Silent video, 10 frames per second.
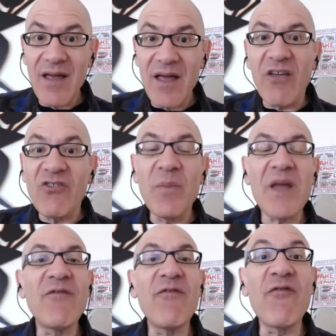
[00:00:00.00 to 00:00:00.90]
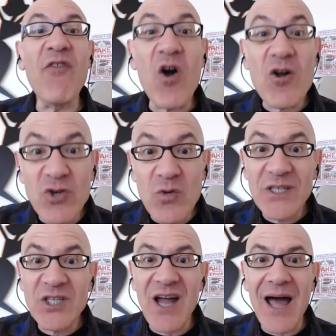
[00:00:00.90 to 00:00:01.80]
spend far too
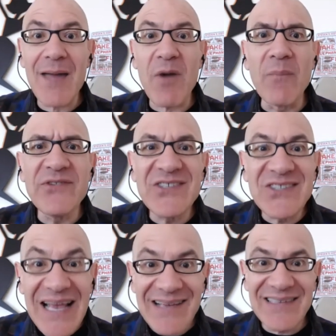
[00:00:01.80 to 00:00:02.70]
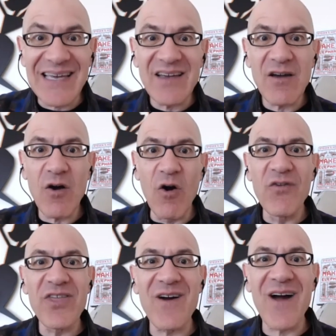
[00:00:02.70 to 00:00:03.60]
much time obsessing over
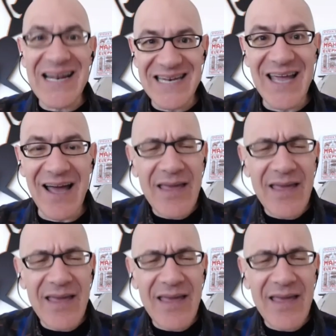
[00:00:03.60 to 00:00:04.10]
their idea.